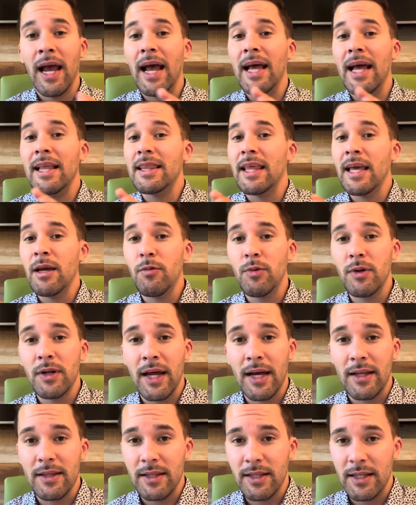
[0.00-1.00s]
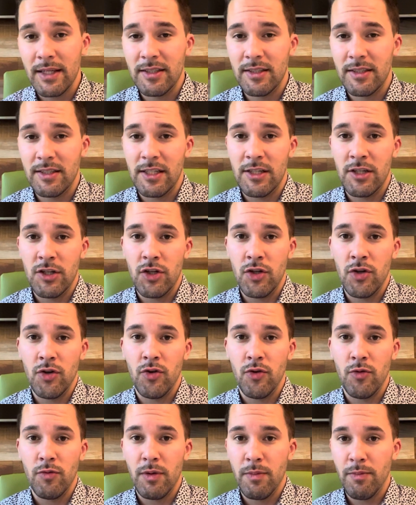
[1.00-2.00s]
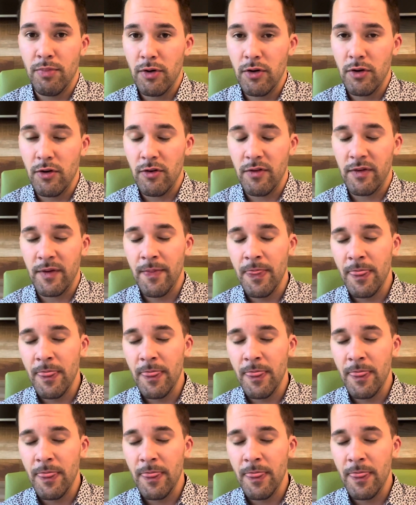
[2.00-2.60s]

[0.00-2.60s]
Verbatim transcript: and they will not listen to reproof.